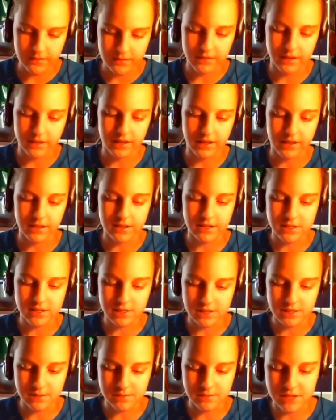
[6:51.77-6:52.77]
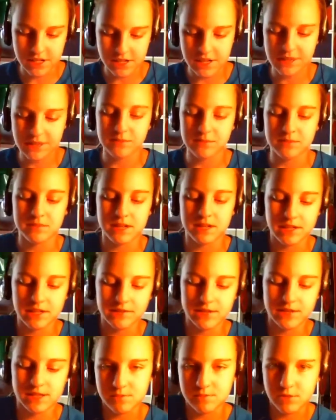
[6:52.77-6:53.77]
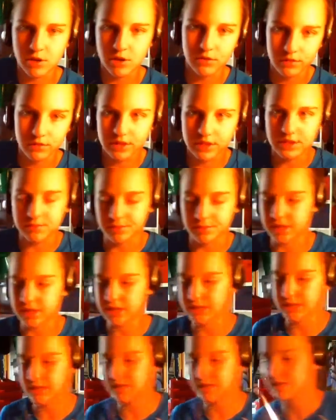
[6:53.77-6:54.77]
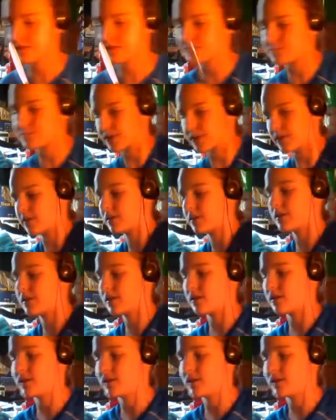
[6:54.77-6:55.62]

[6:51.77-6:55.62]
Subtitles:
And I'm sorry if I'm kind of over-explaining this, but